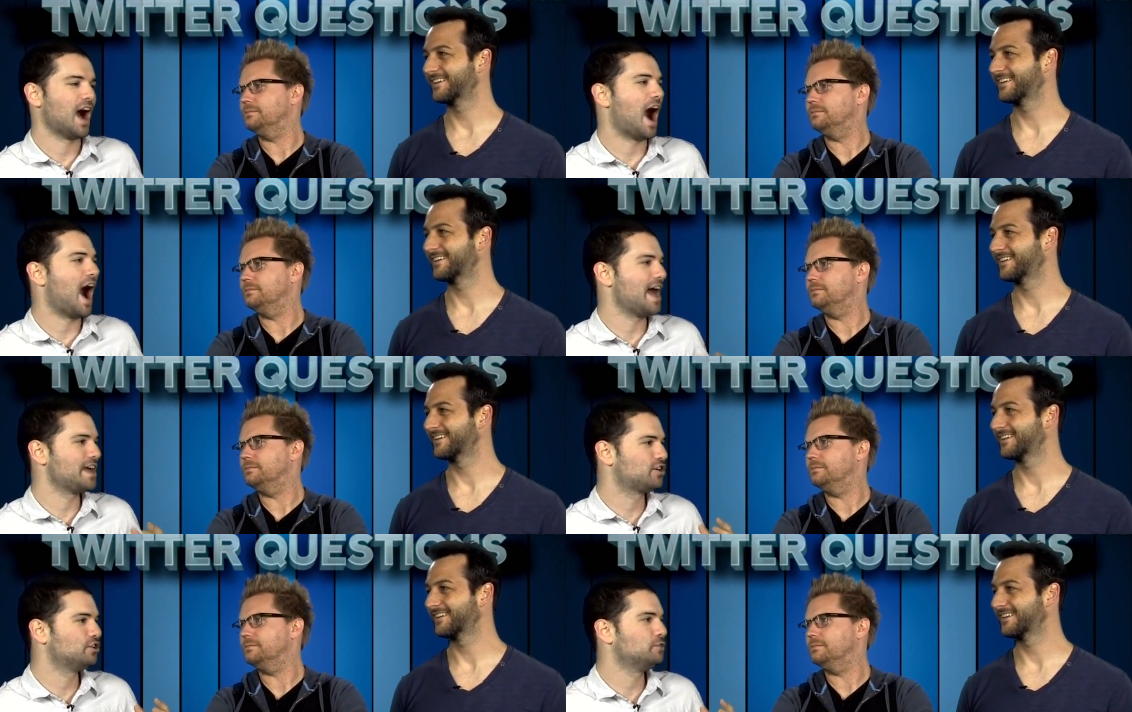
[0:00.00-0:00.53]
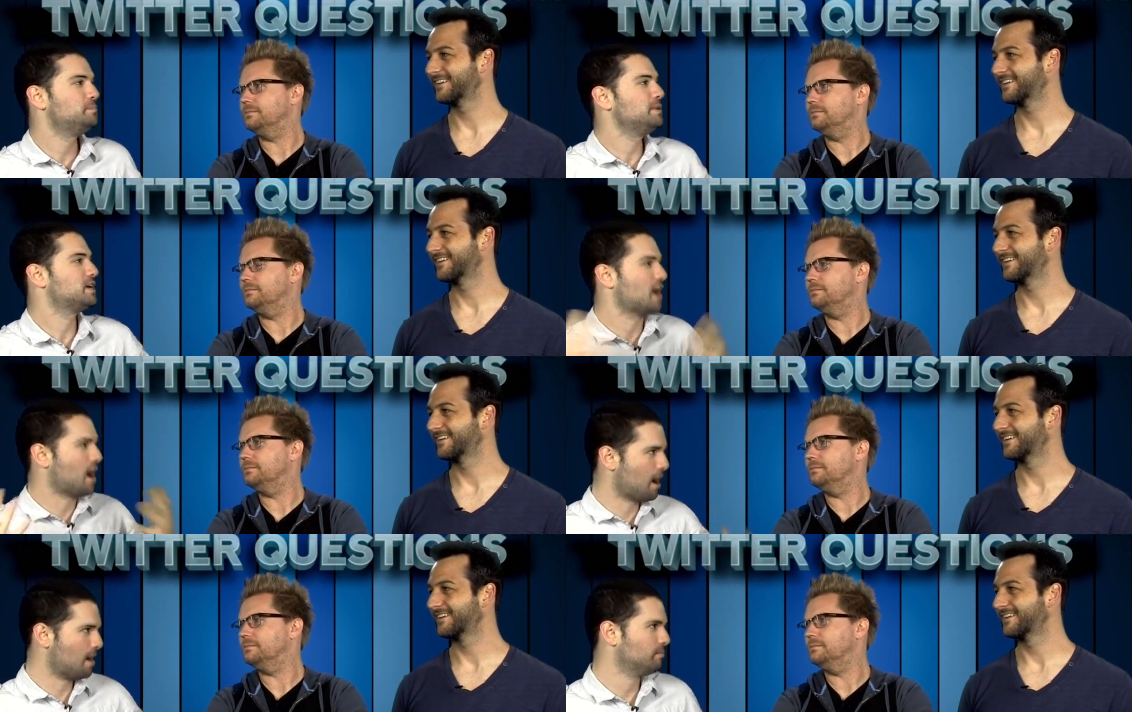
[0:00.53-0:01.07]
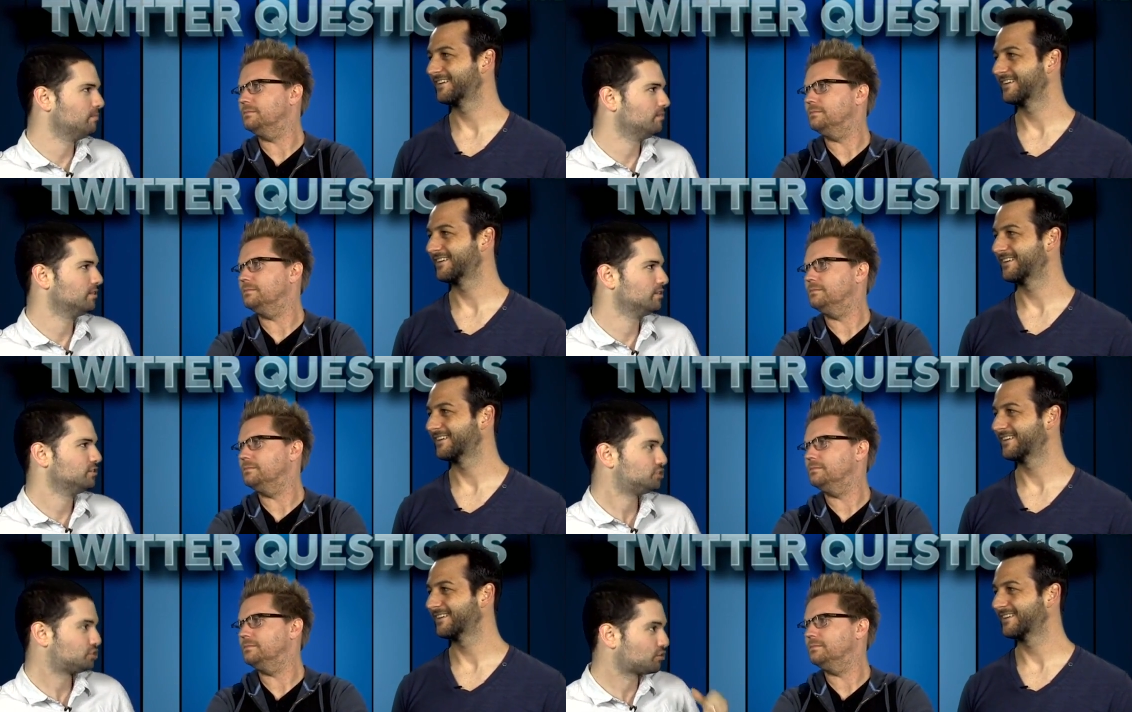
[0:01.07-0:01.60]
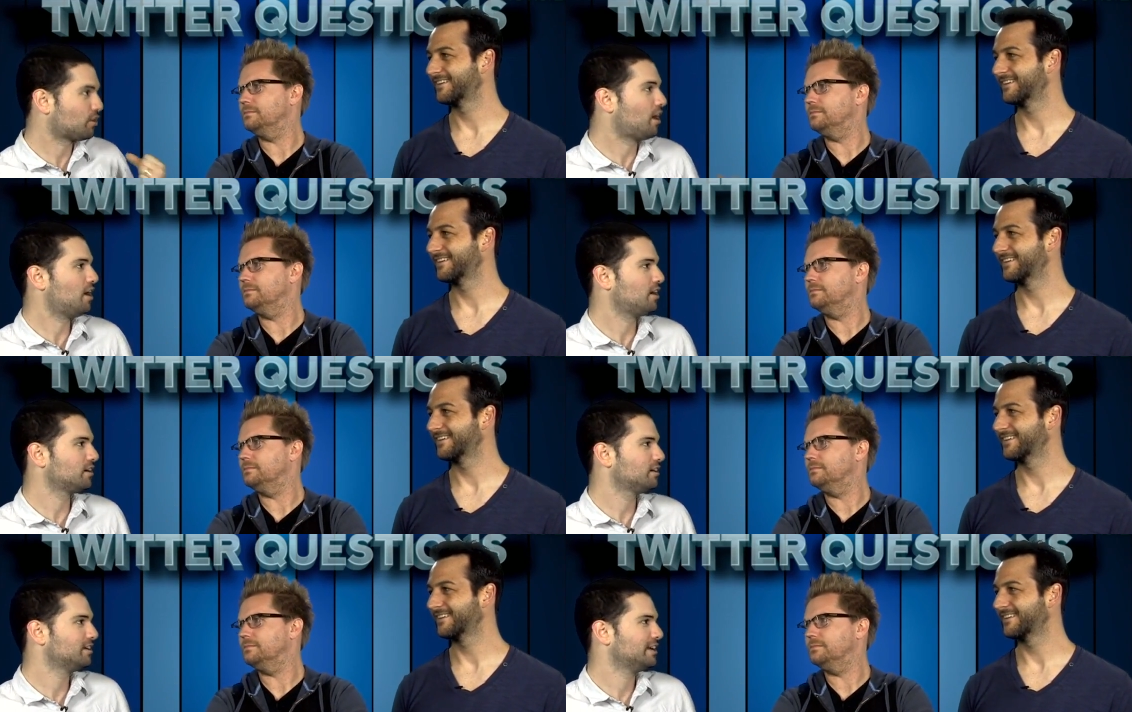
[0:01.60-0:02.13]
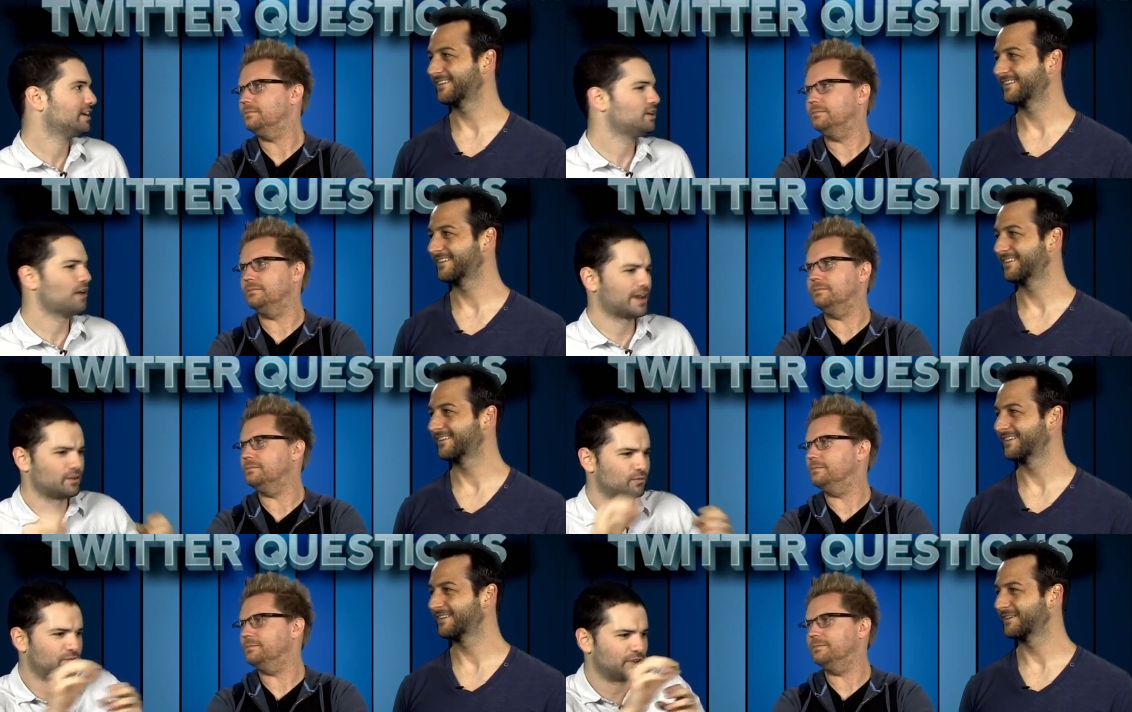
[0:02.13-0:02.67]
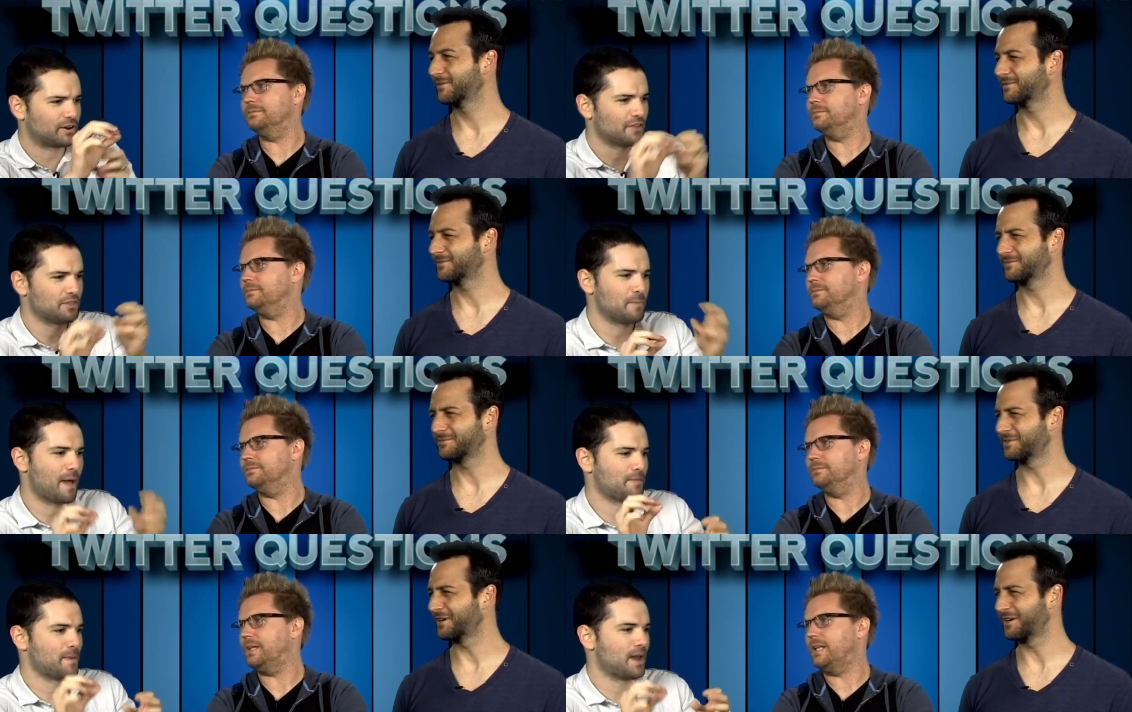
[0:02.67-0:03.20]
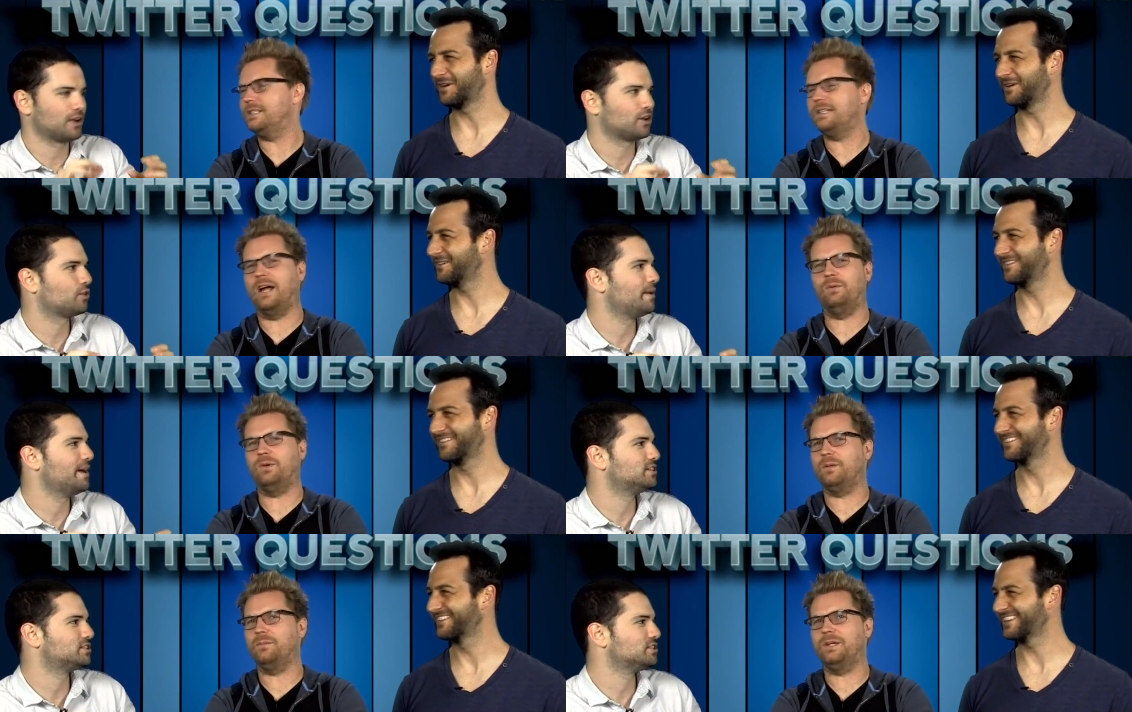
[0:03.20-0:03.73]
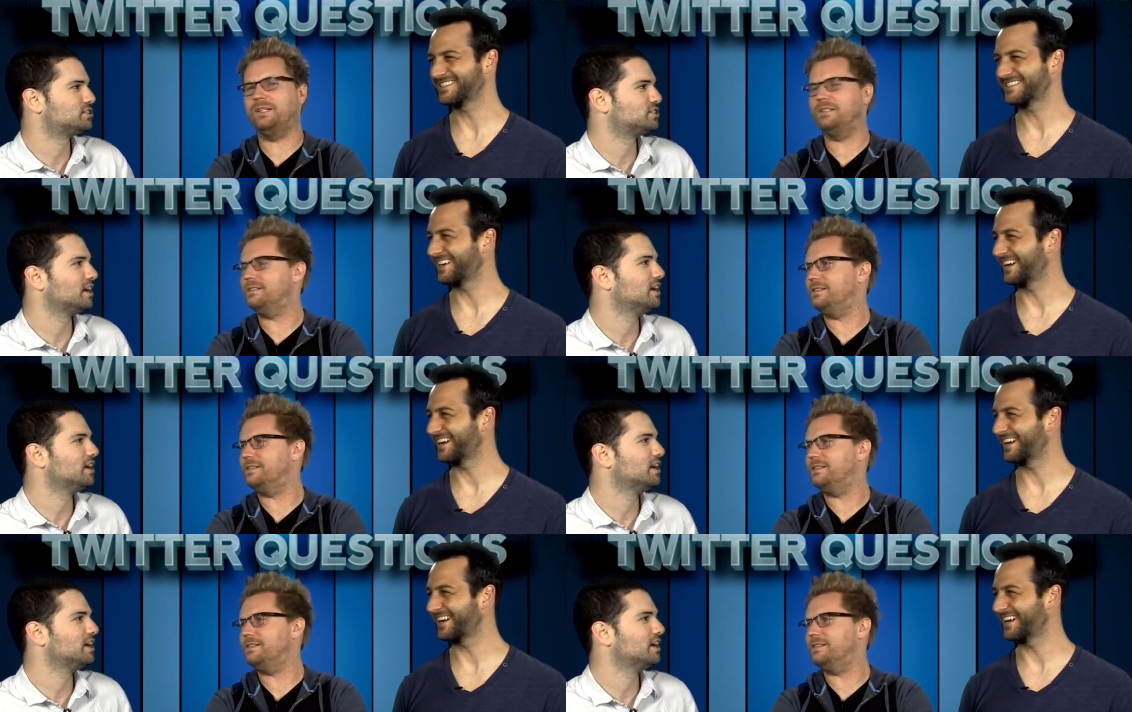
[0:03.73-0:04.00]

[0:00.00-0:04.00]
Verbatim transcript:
Speaker 1: I could become strong you know, I can figure out the math. No, that's not what it means.